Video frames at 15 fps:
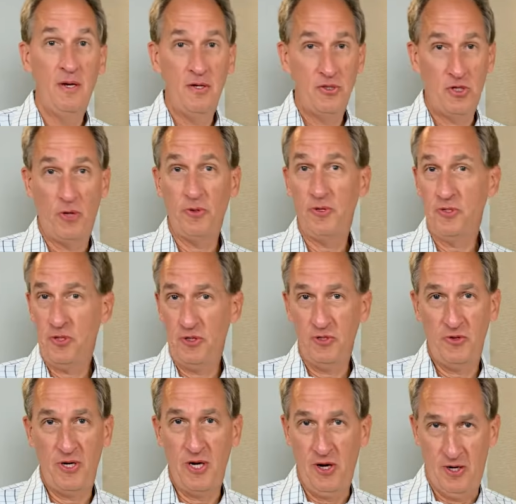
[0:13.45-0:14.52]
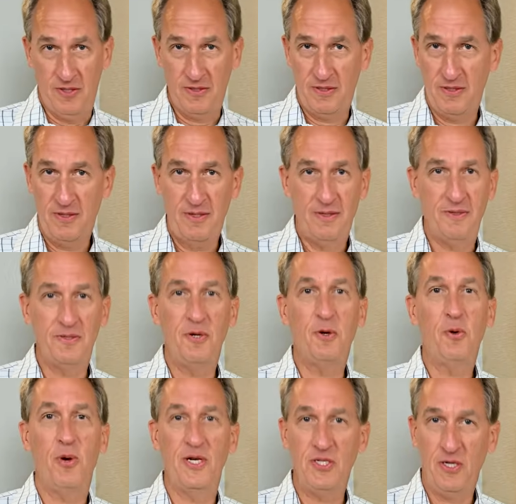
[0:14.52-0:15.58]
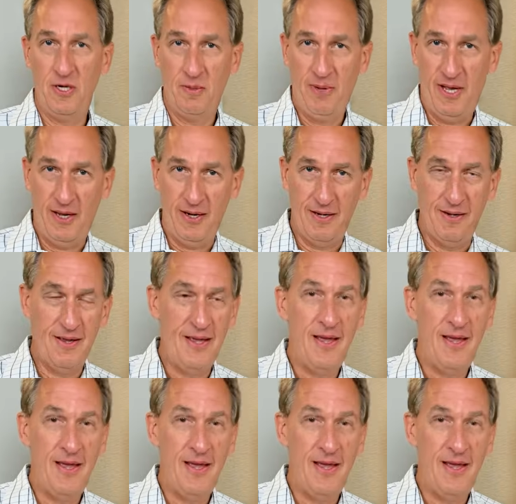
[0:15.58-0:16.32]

Shoulder surgery hurts. There's no question about it.